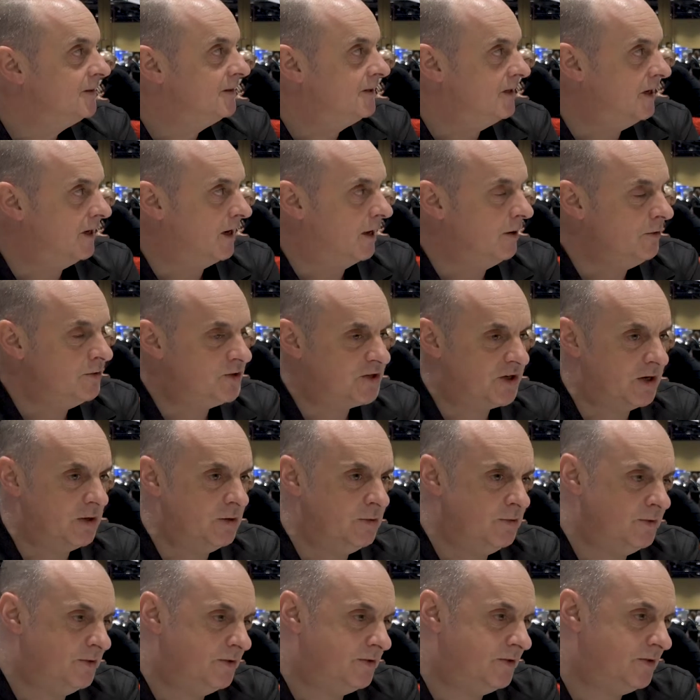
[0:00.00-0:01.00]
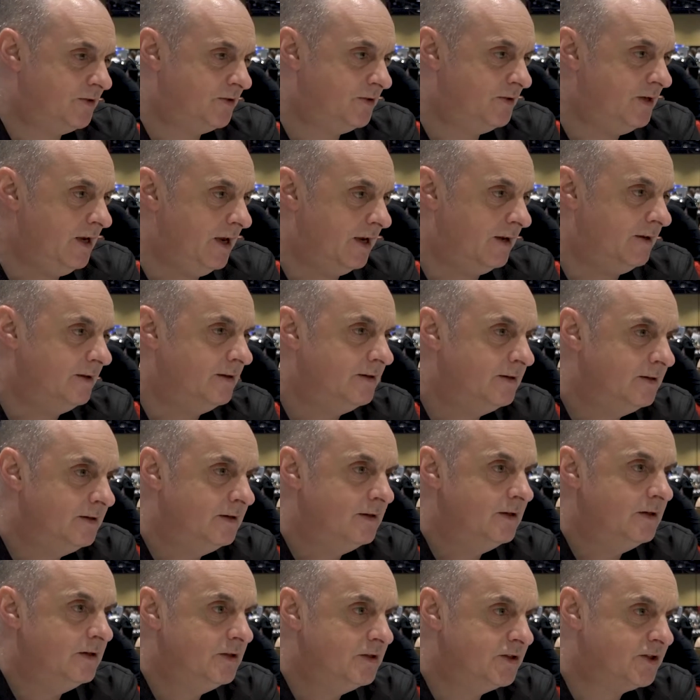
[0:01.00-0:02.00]
That's right, because you're talking about
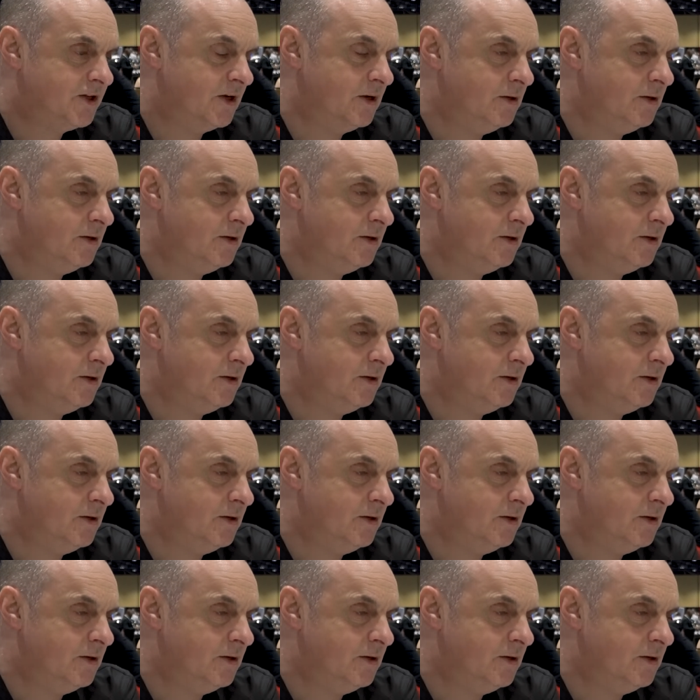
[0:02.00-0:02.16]
packaging.